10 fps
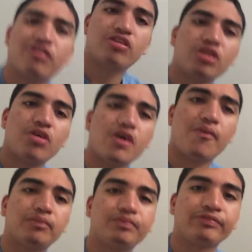So uh,
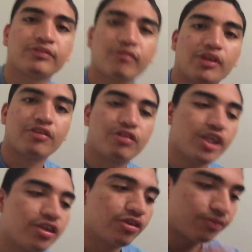so
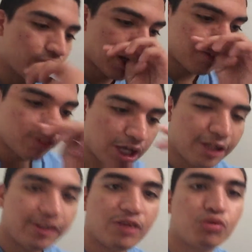yeah. So for now, I
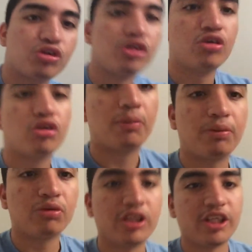think we're gonna go to the
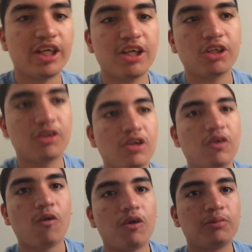pool again,
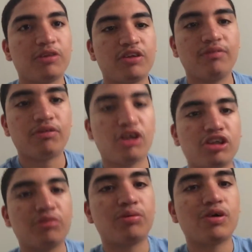play some
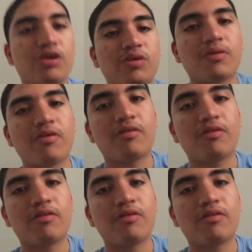volleyball.